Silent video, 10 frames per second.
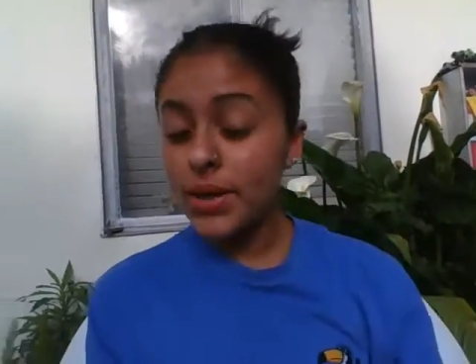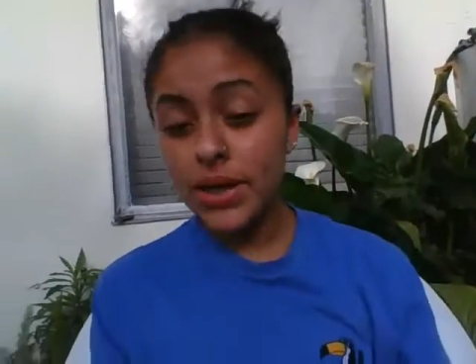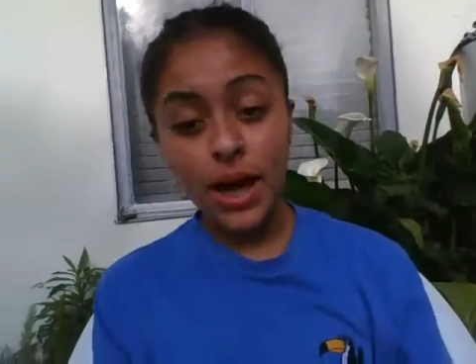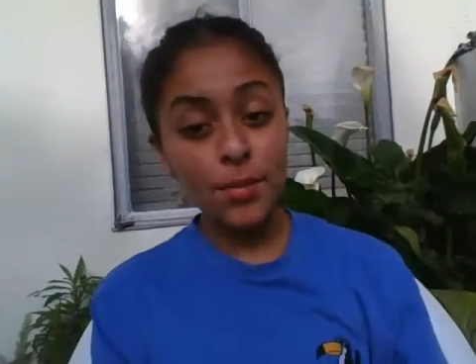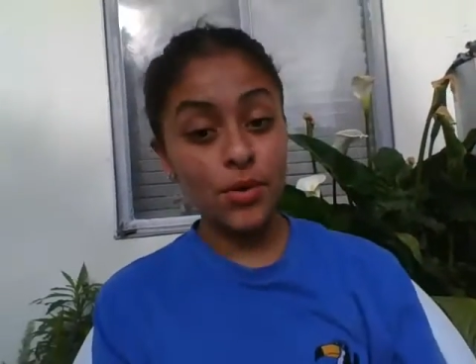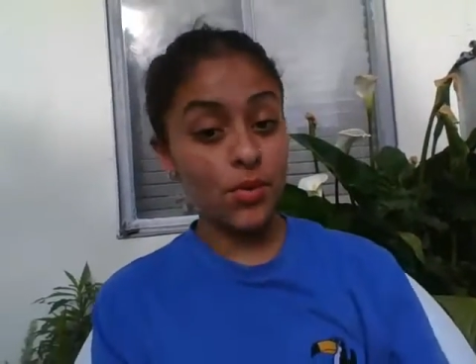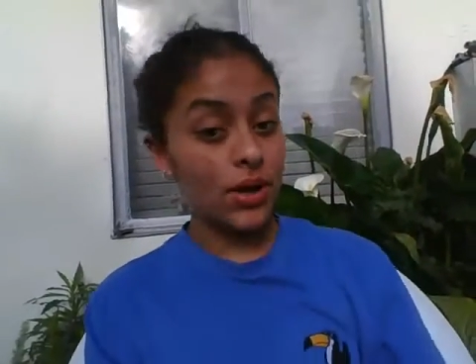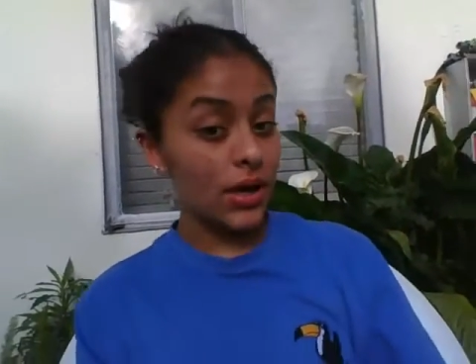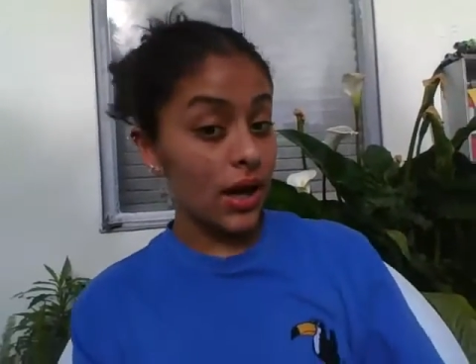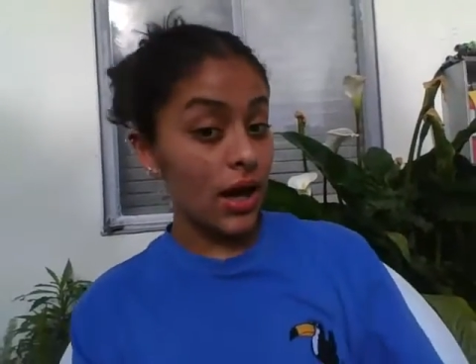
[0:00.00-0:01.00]
But yeah, I'm gonna
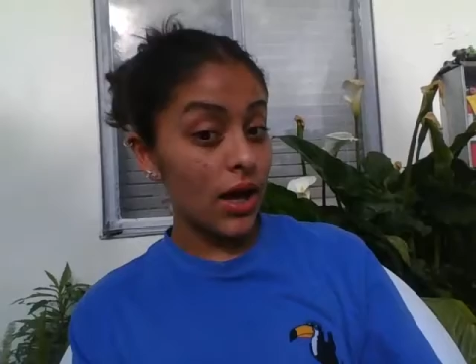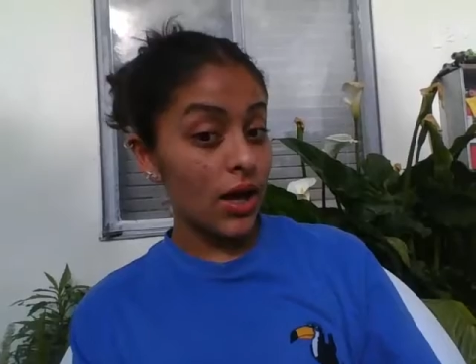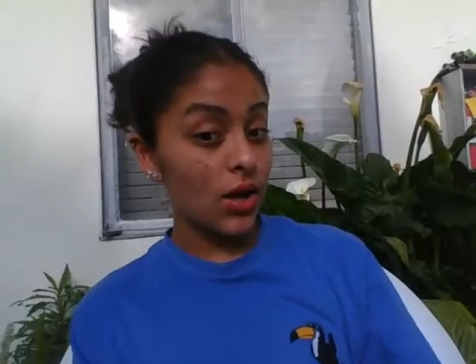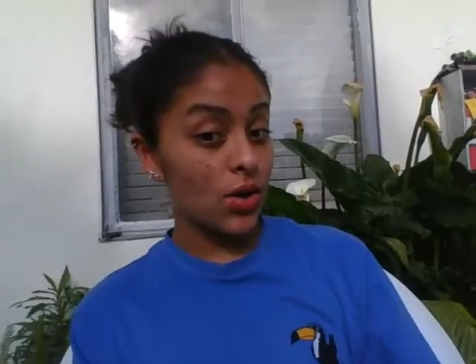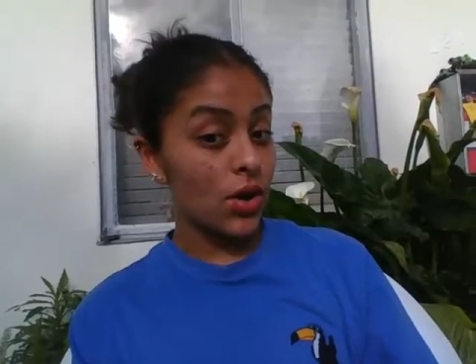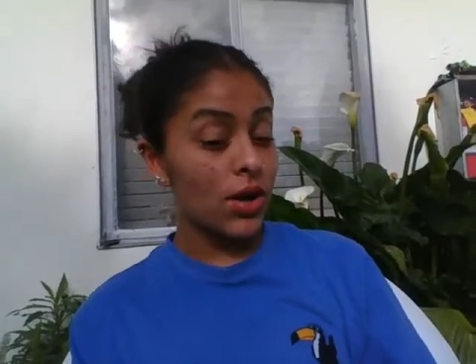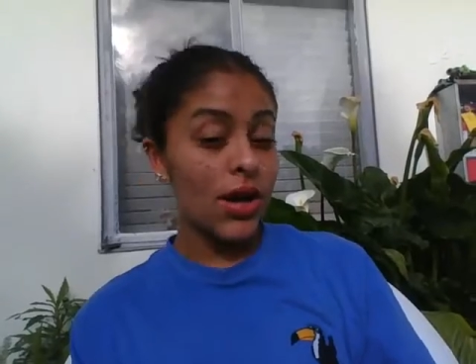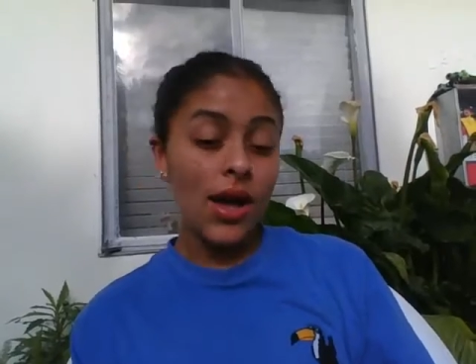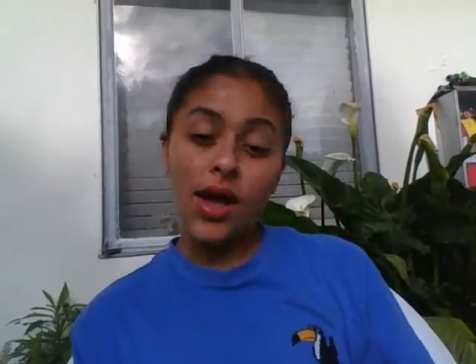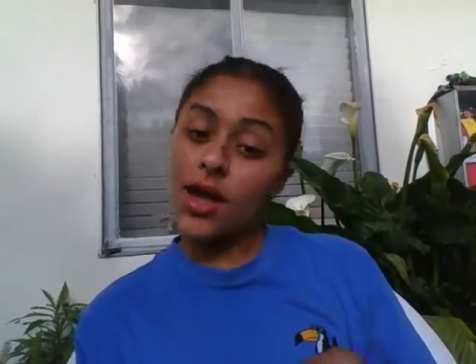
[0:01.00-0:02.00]
work out.
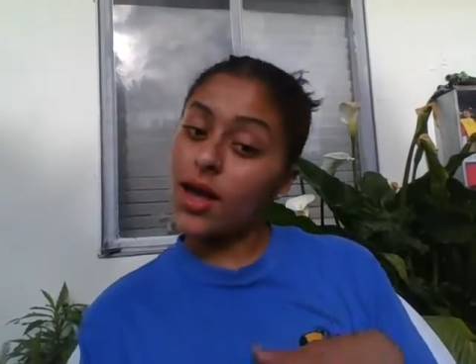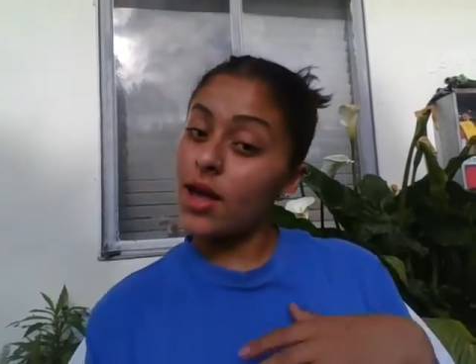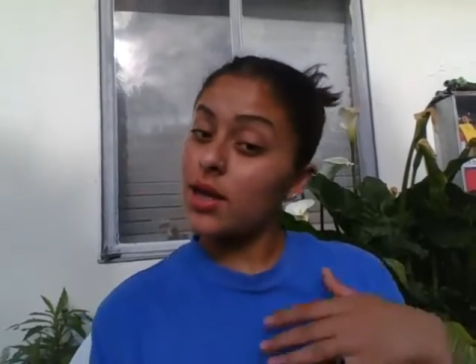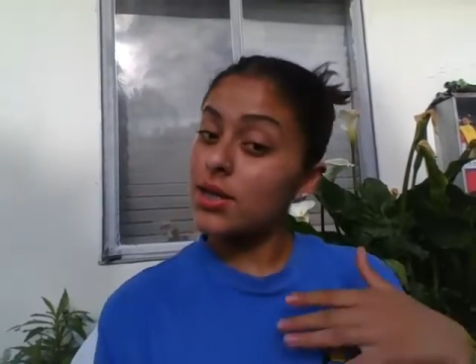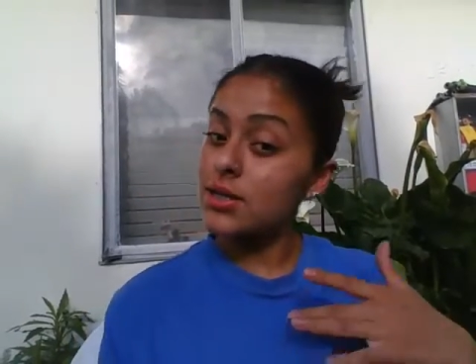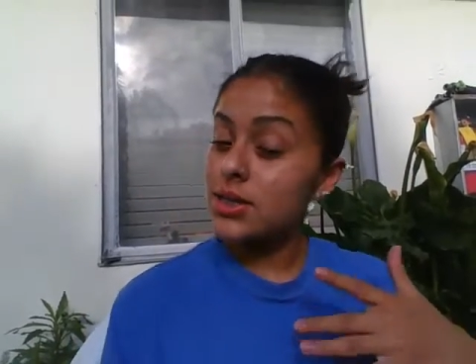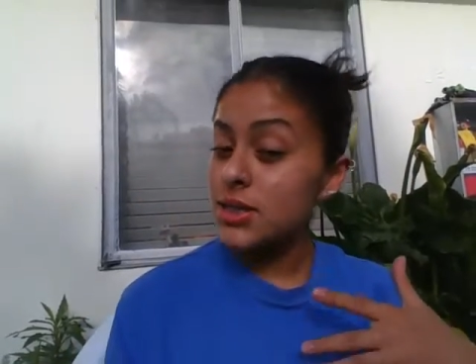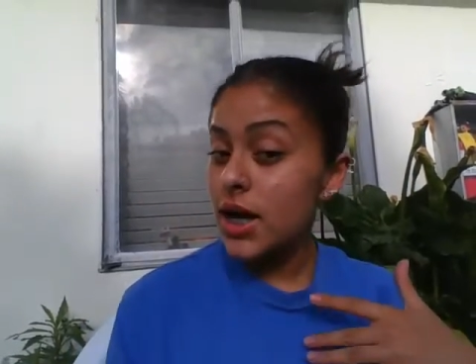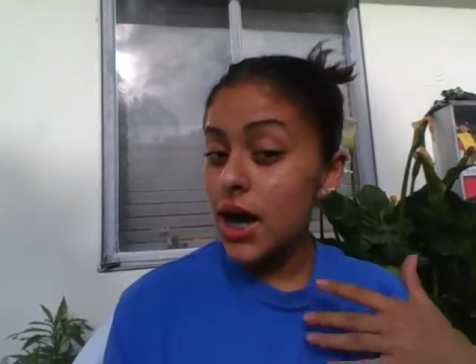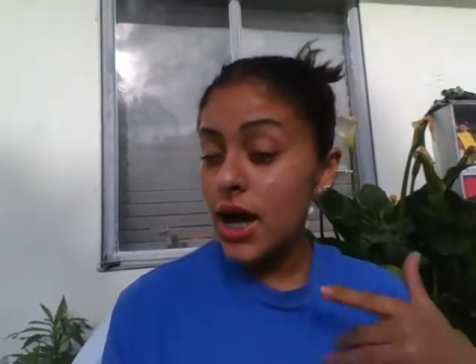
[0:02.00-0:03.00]
And
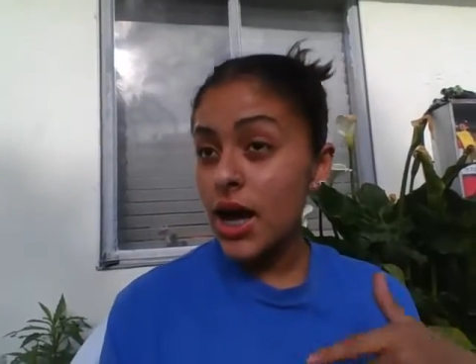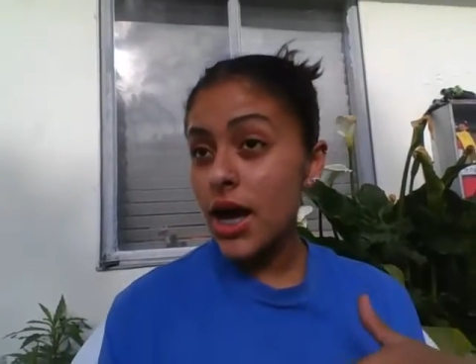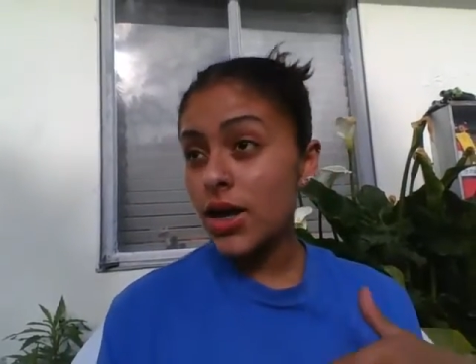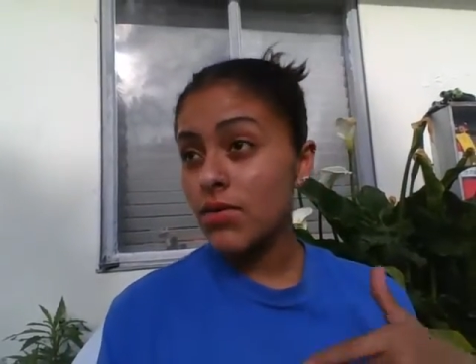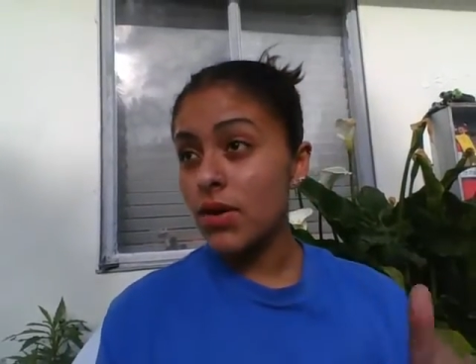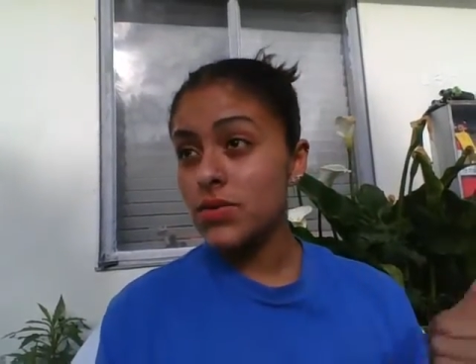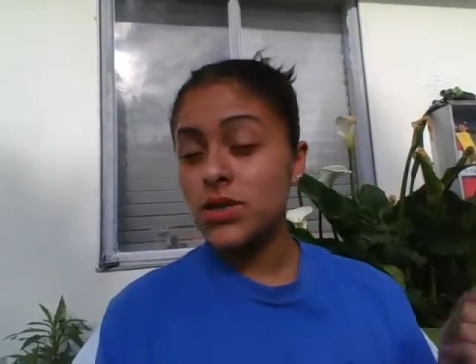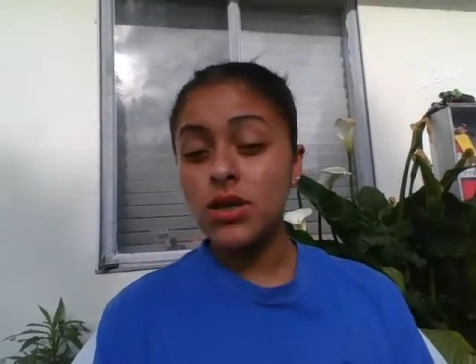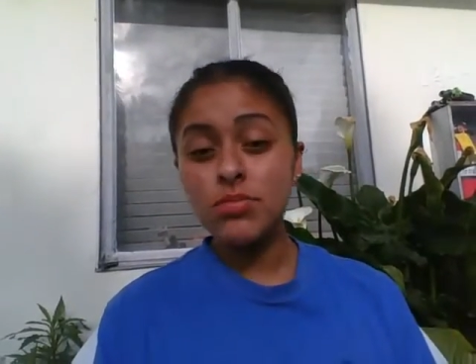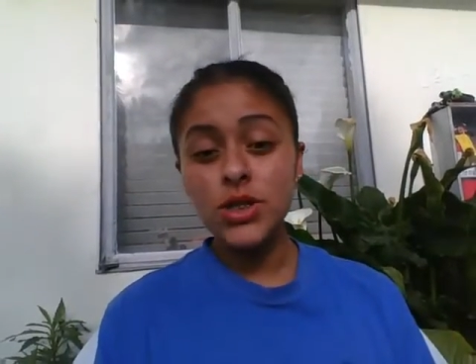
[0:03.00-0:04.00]
yeah, I arrived
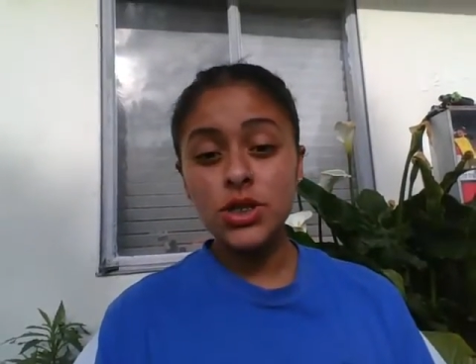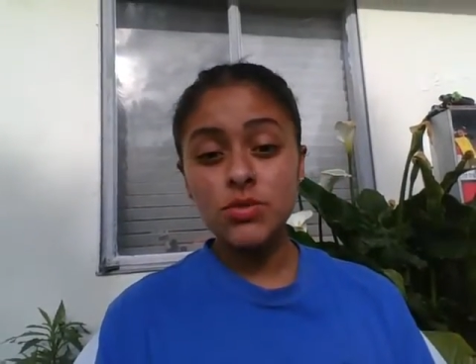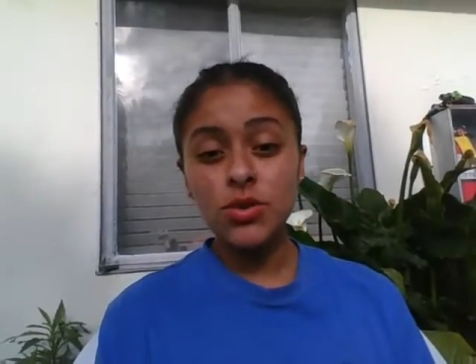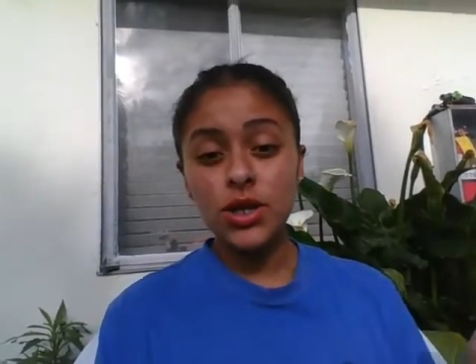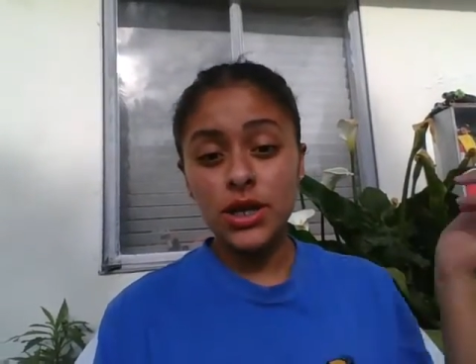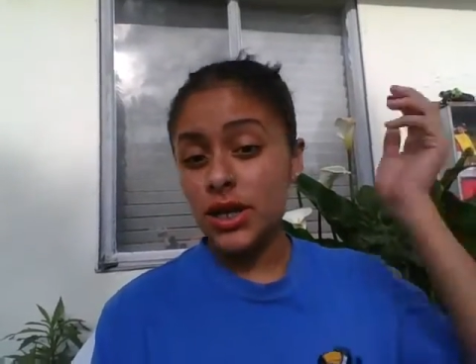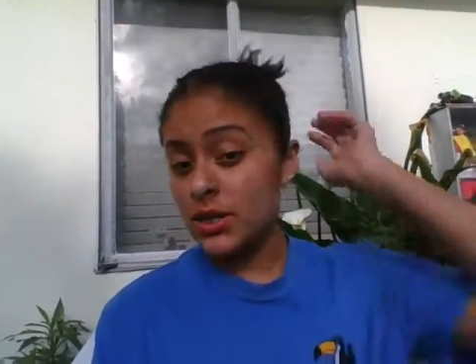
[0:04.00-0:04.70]
to Long Beach this morning.